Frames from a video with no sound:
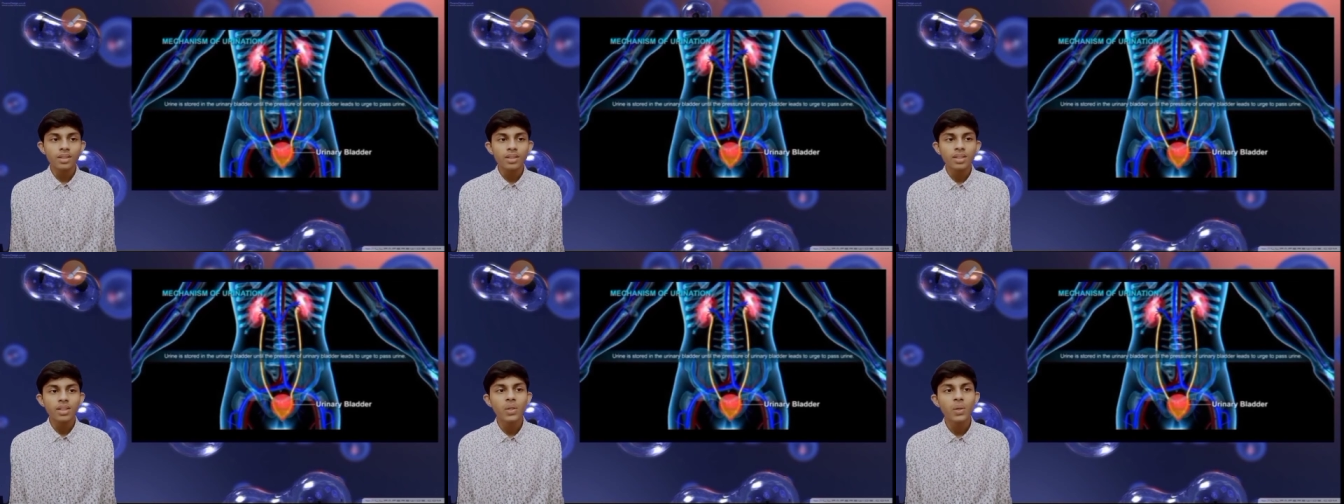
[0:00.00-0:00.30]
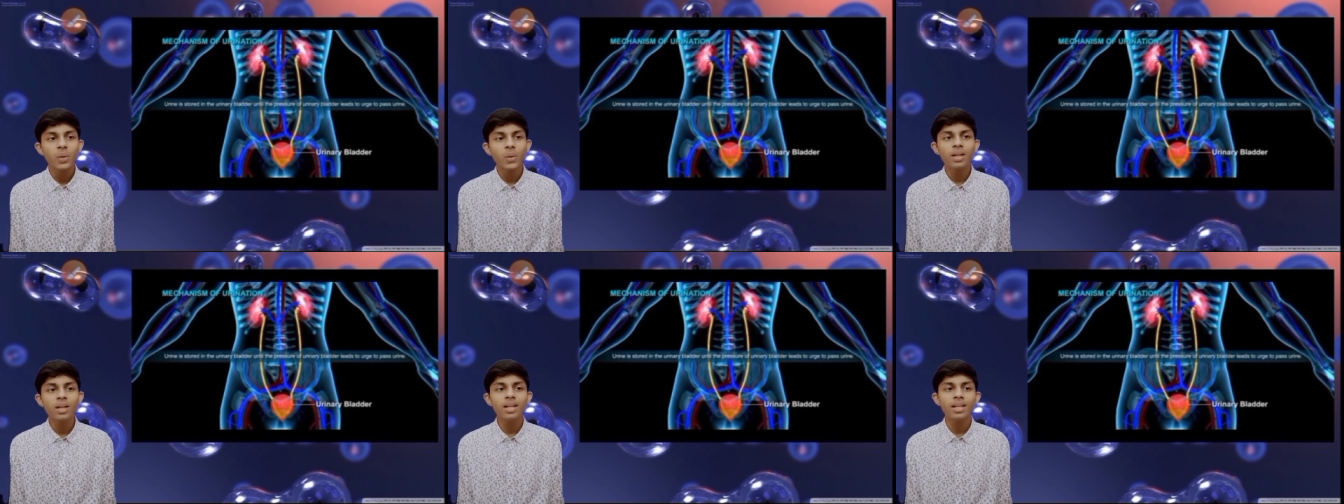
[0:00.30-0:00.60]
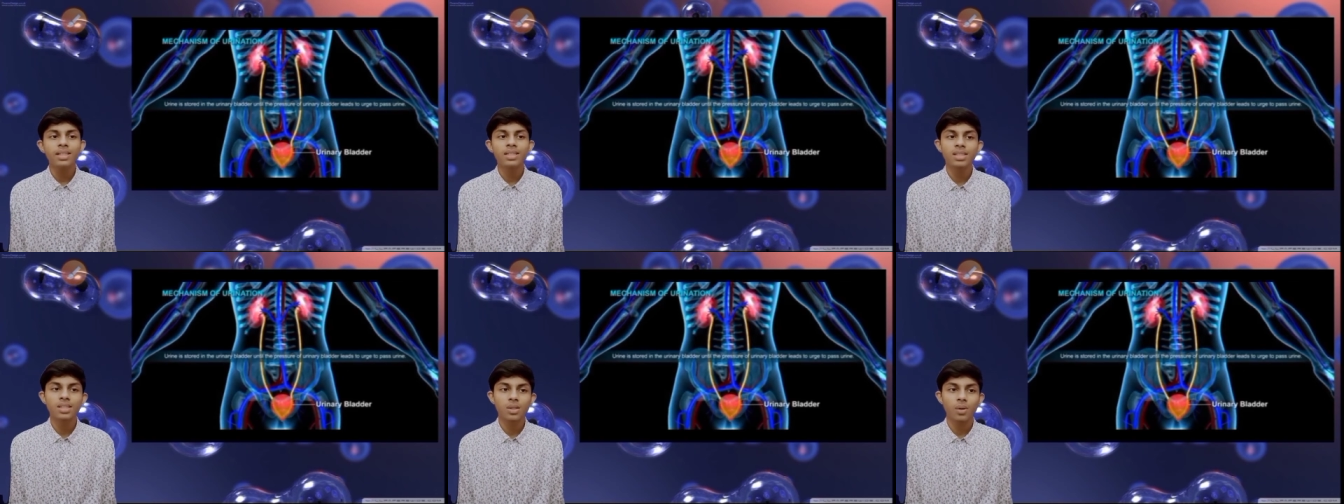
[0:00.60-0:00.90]
Urine
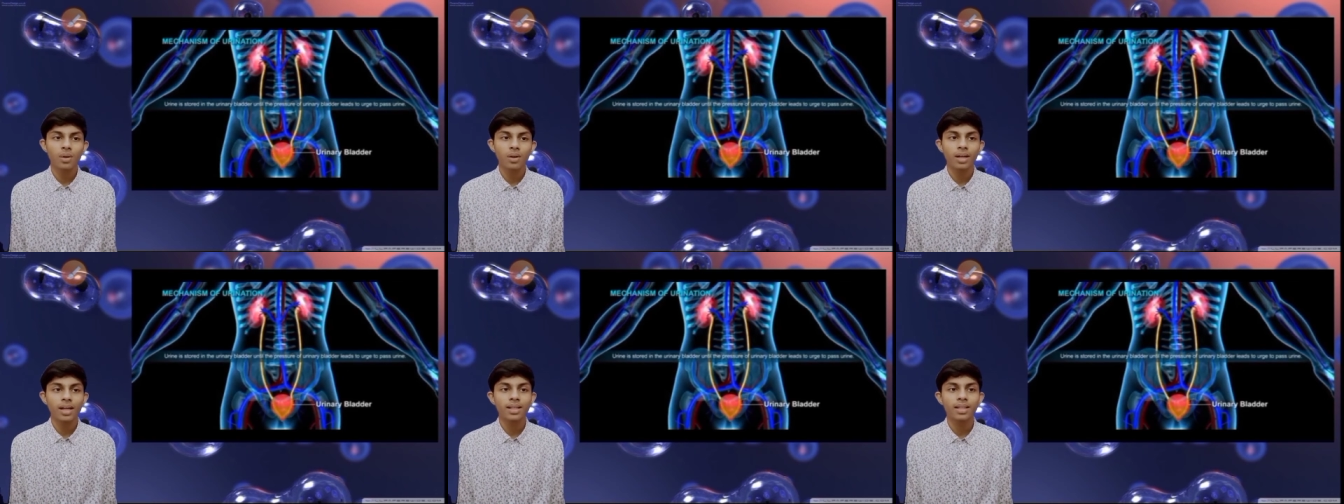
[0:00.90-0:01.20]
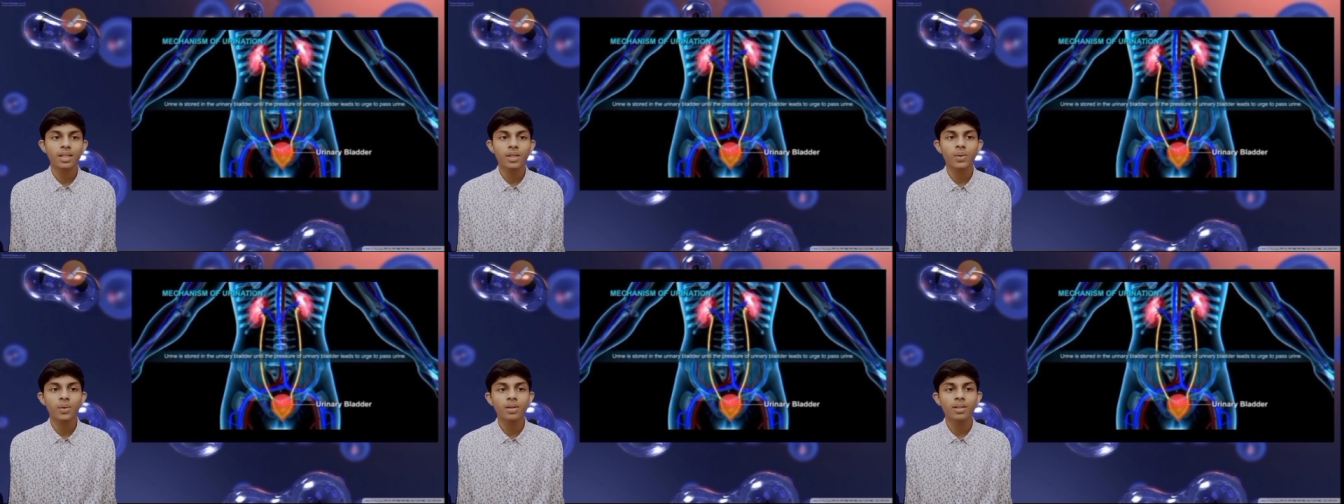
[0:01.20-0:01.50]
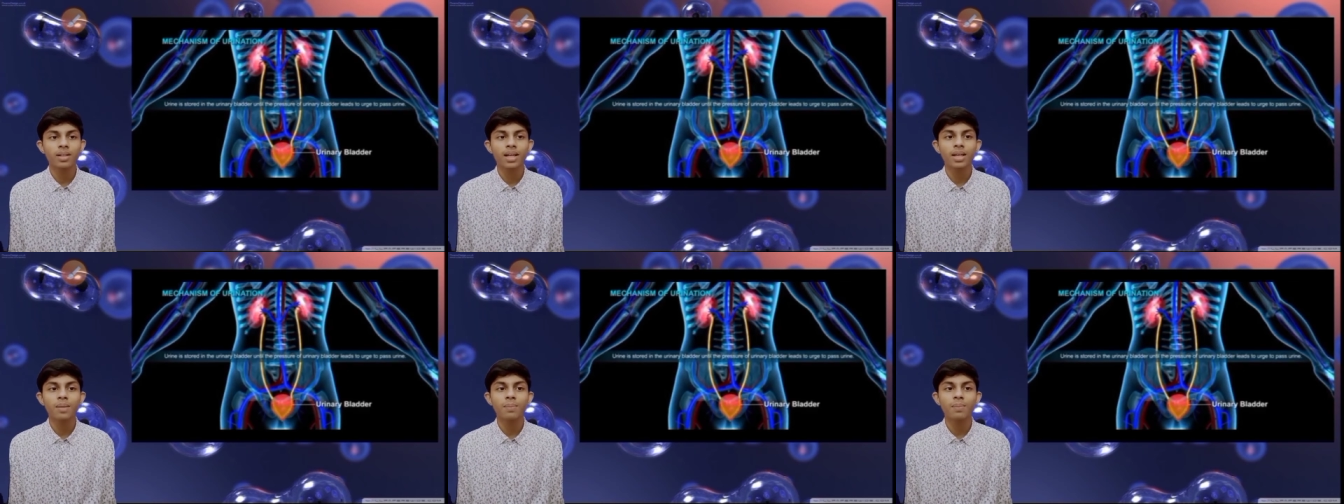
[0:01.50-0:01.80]
is stored in the
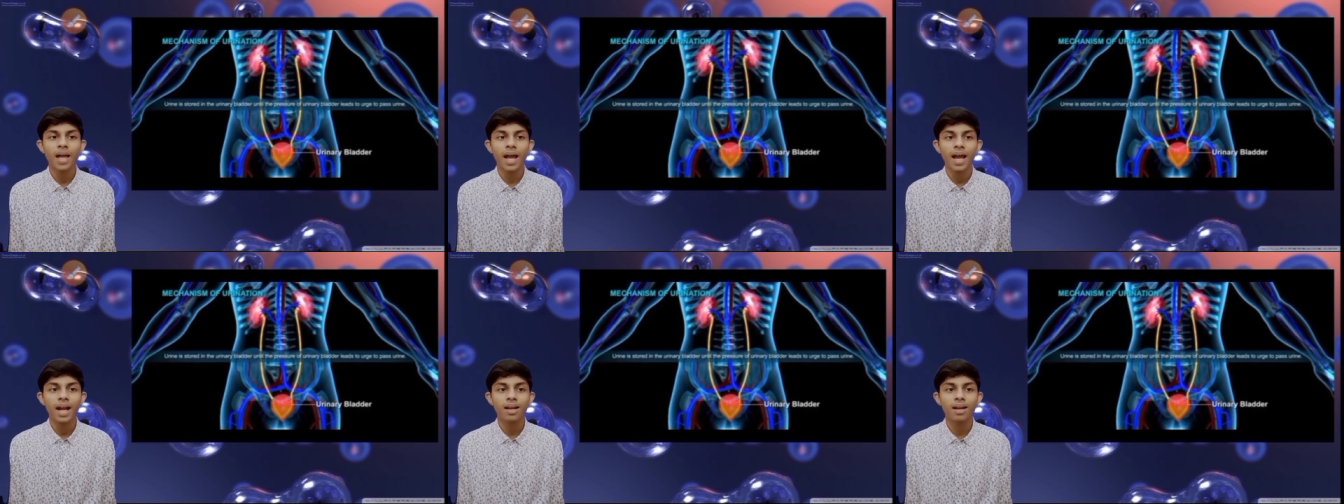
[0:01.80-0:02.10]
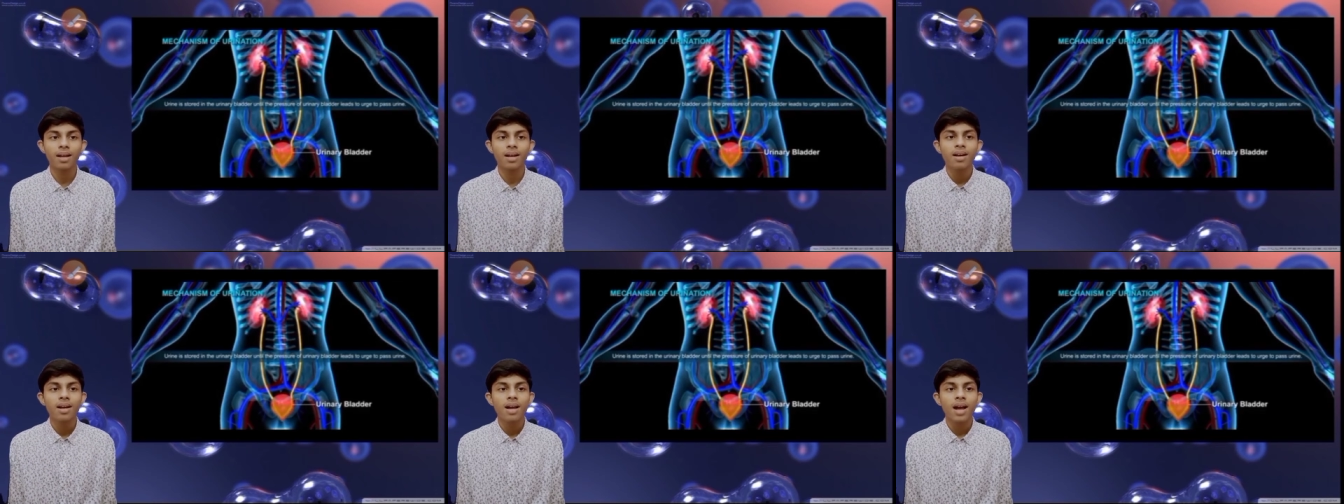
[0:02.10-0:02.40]
urinary bladder